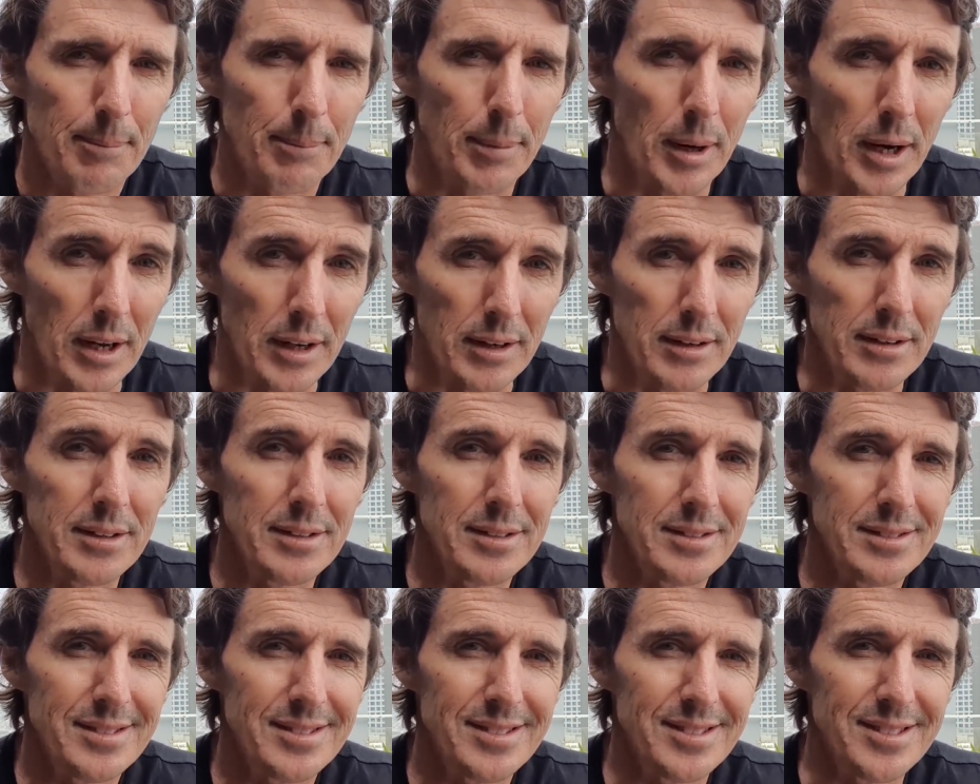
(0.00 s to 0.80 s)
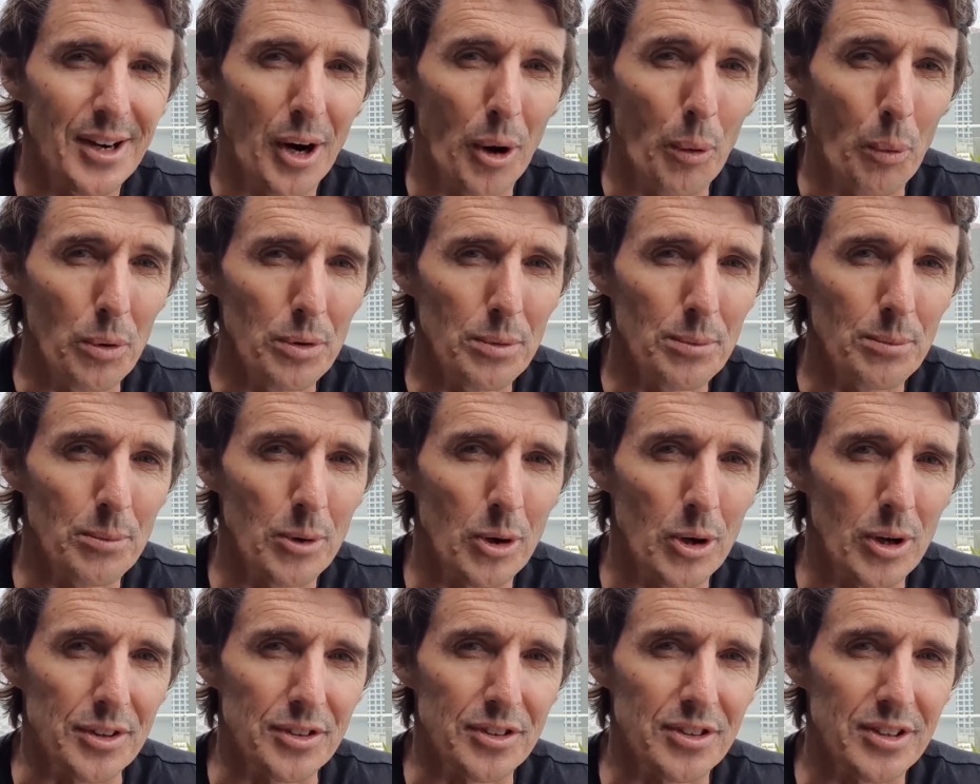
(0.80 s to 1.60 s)
But I wouldn't
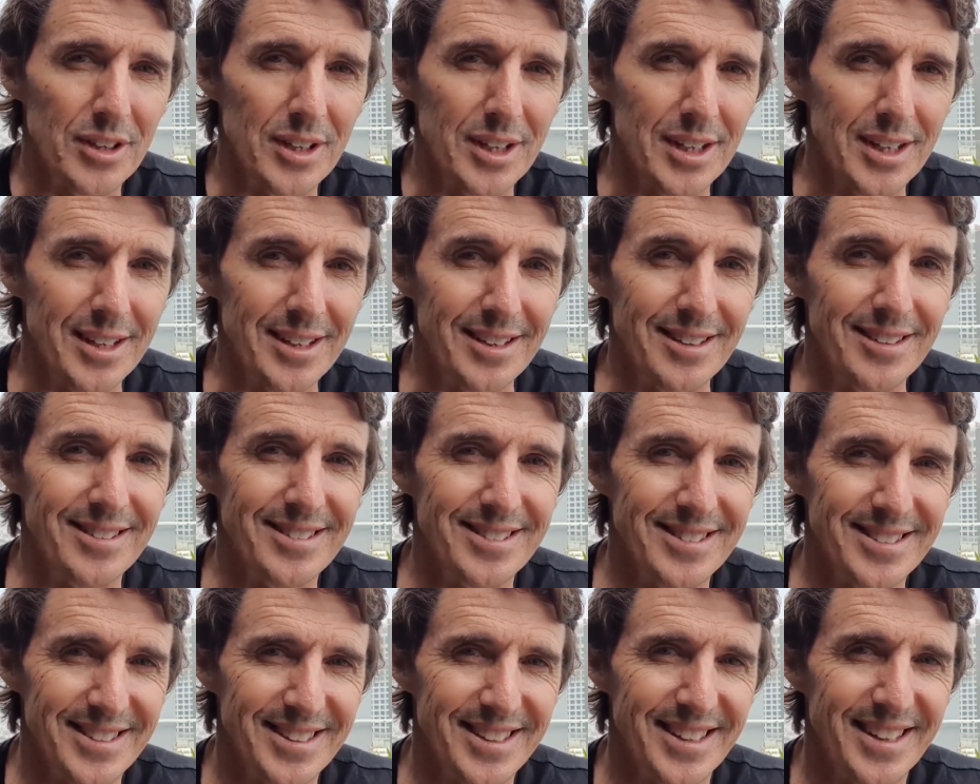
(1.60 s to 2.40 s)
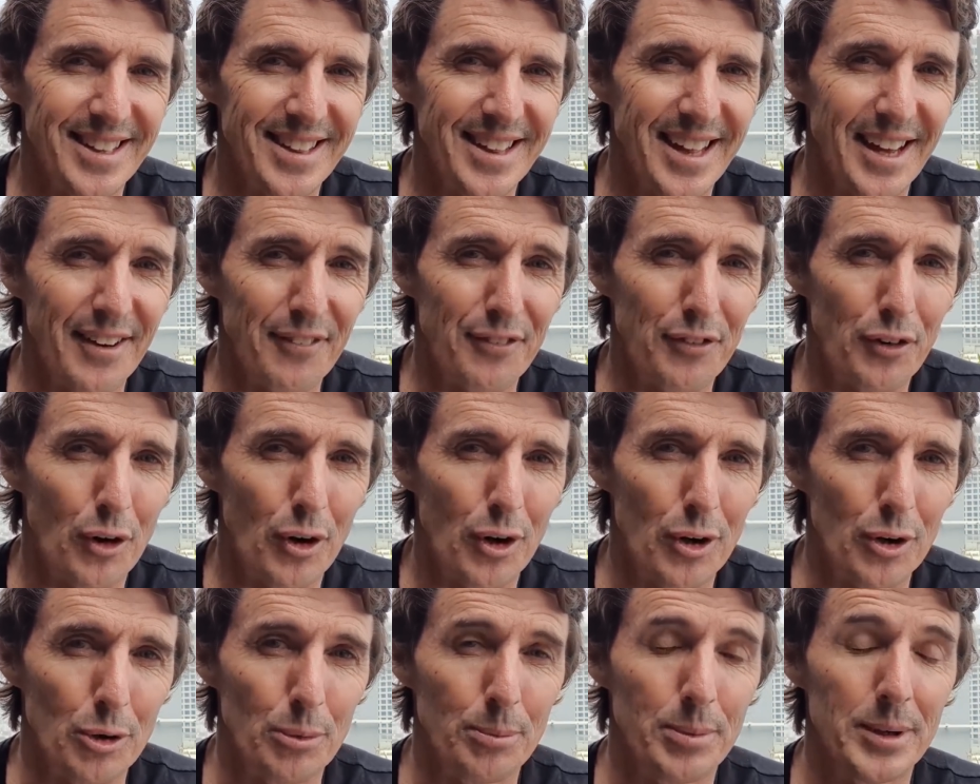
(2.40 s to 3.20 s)
mind seeing that
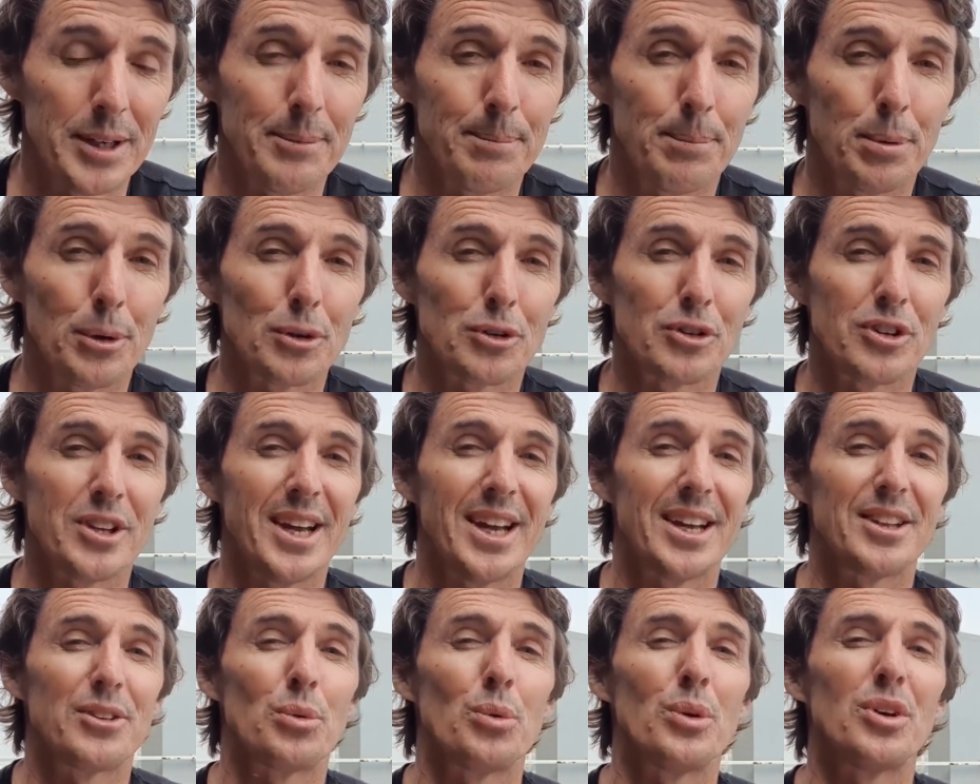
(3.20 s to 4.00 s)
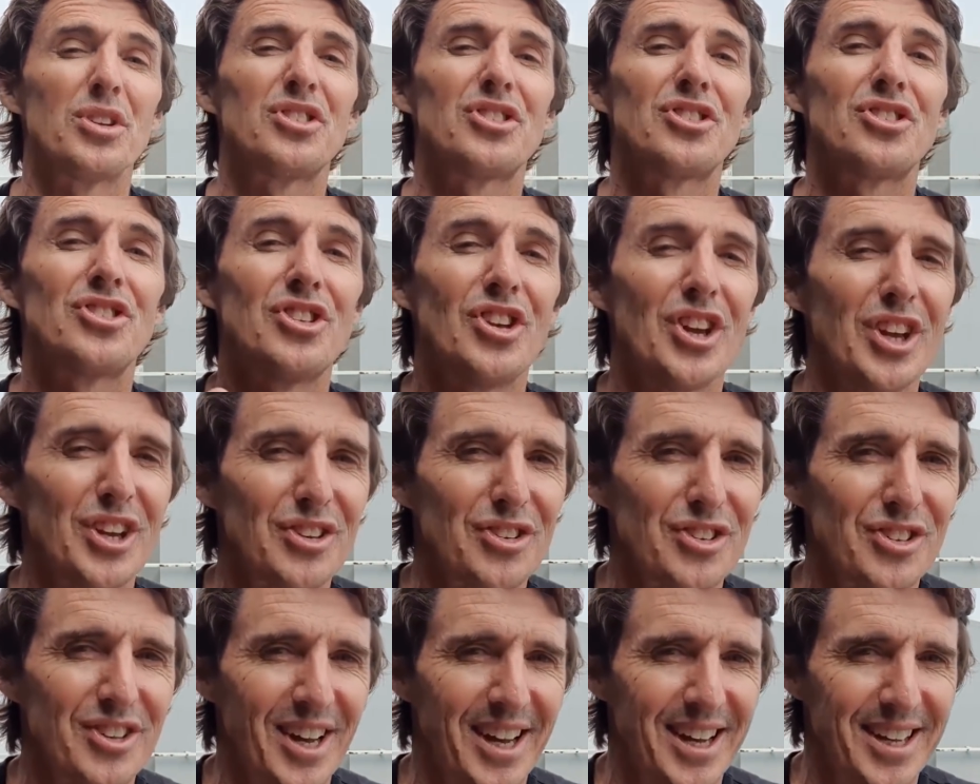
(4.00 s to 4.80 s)
final being pushed out to a
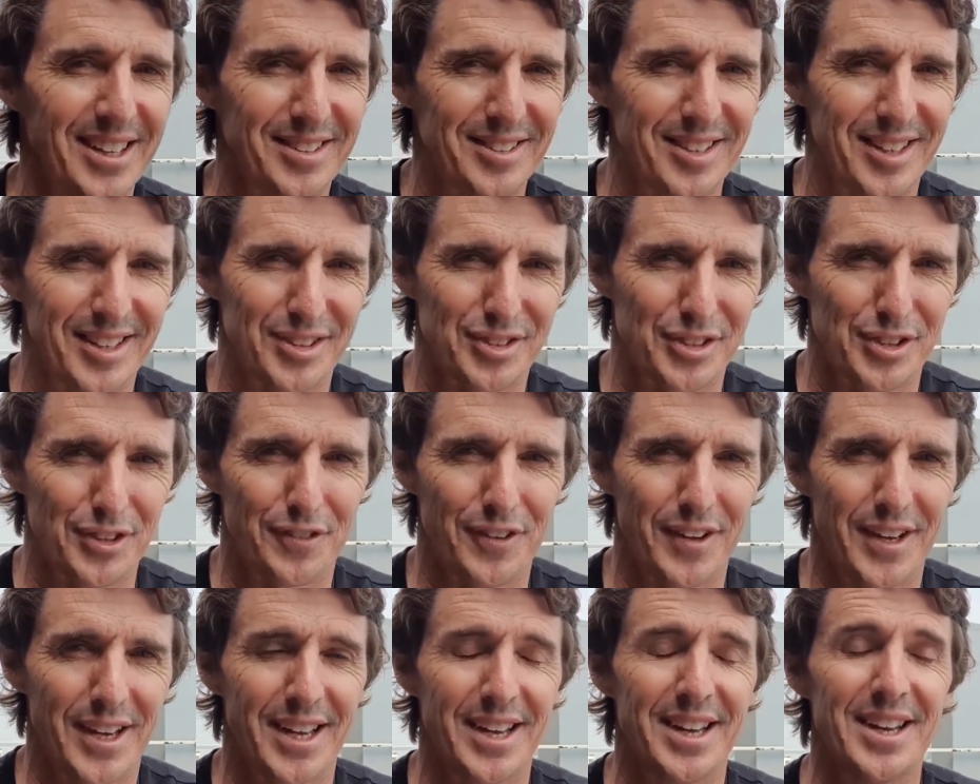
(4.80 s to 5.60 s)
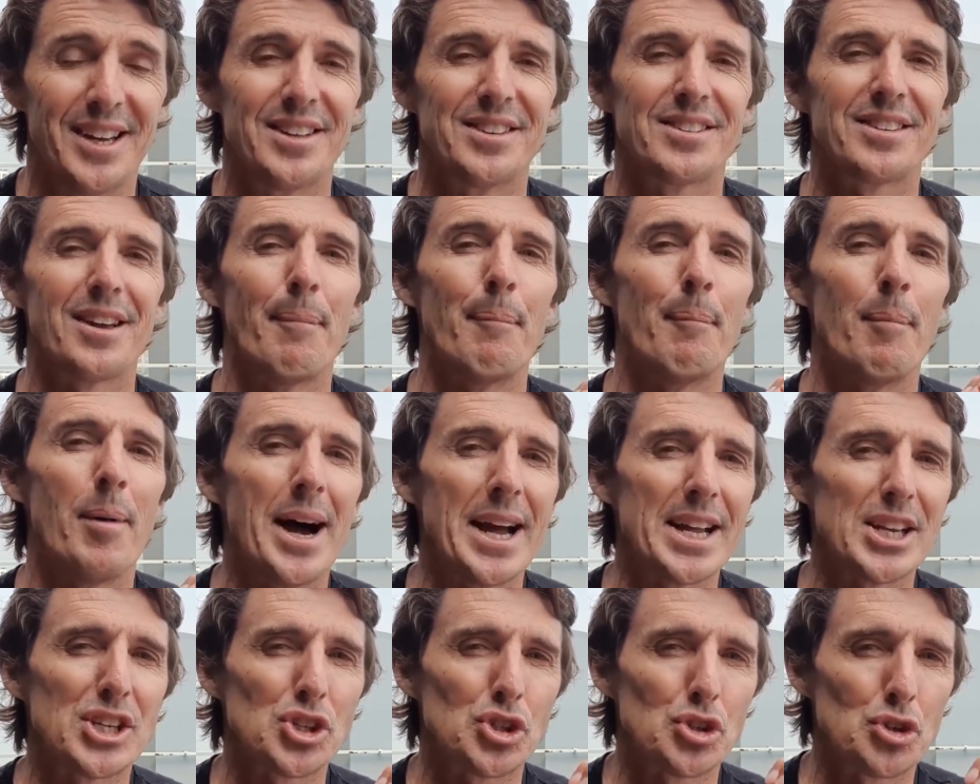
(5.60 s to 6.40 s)
6-day test affair to
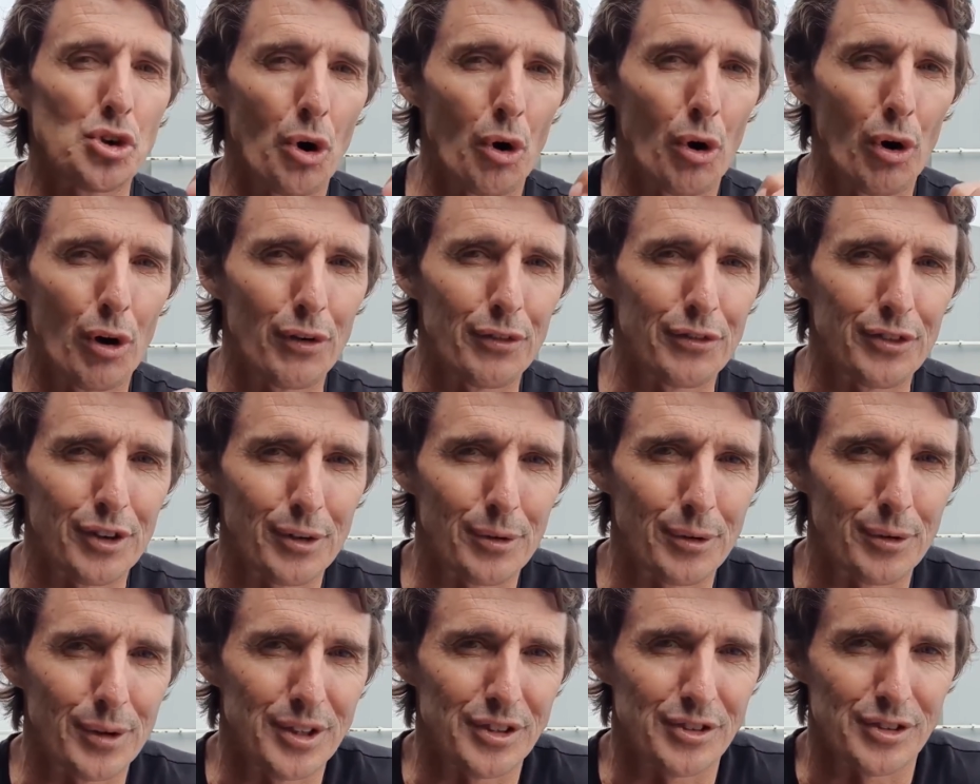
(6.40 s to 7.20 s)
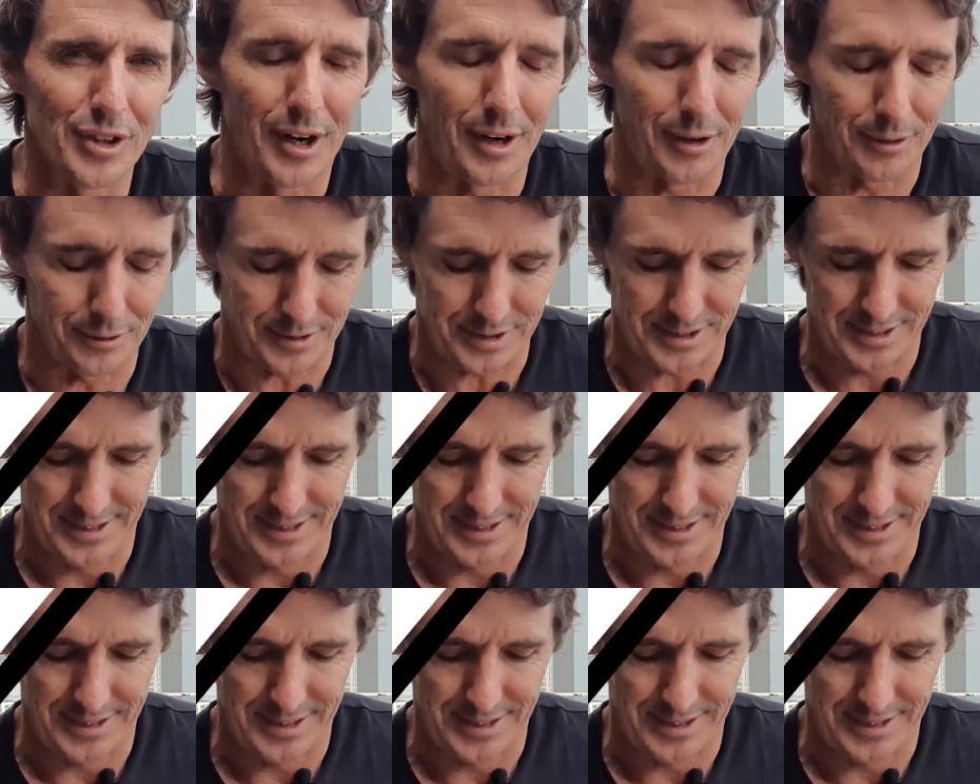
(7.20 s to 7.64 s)
make sure of the result.